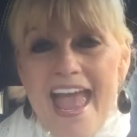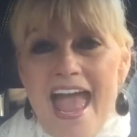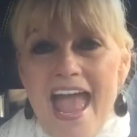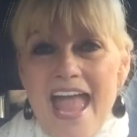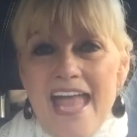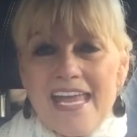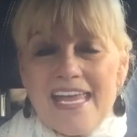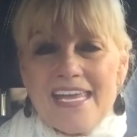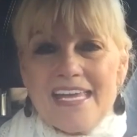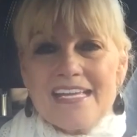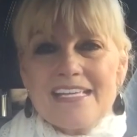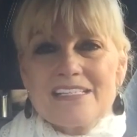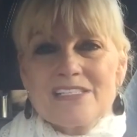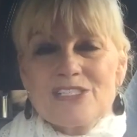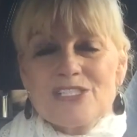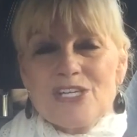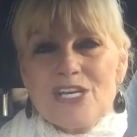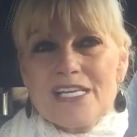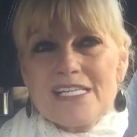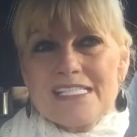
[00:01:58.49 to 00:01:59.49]
and
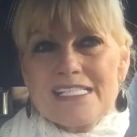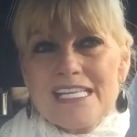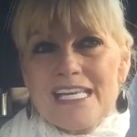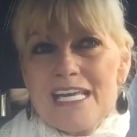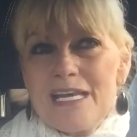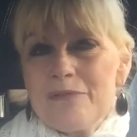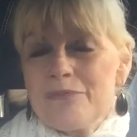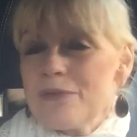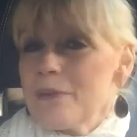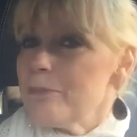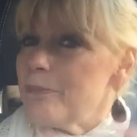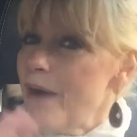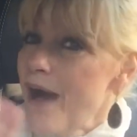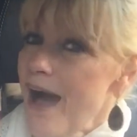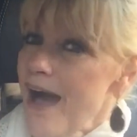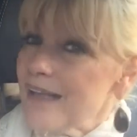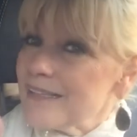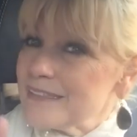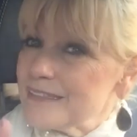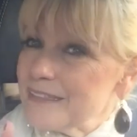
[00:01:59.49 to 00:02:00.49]
just keep the
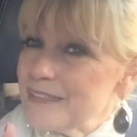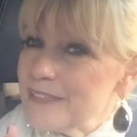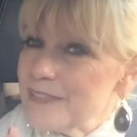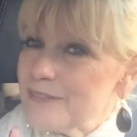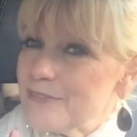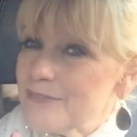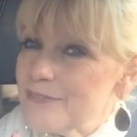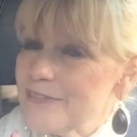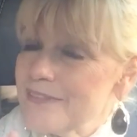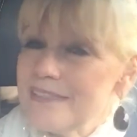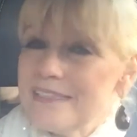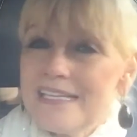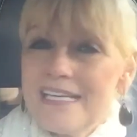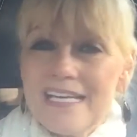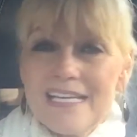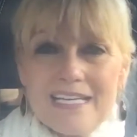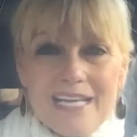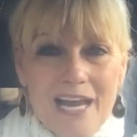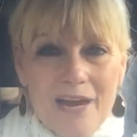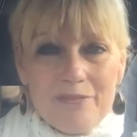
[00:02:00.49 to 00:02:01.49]
positive
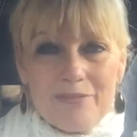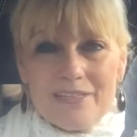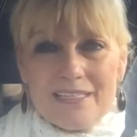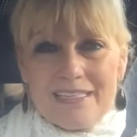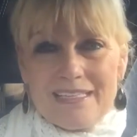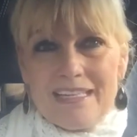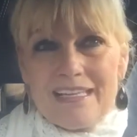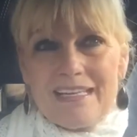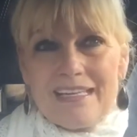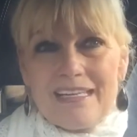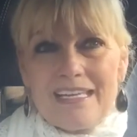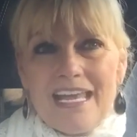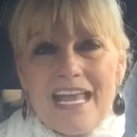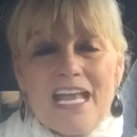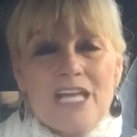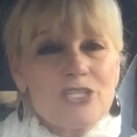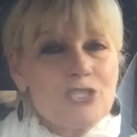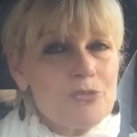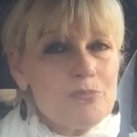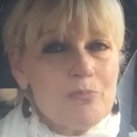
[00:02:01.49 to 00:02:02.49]
in everything as you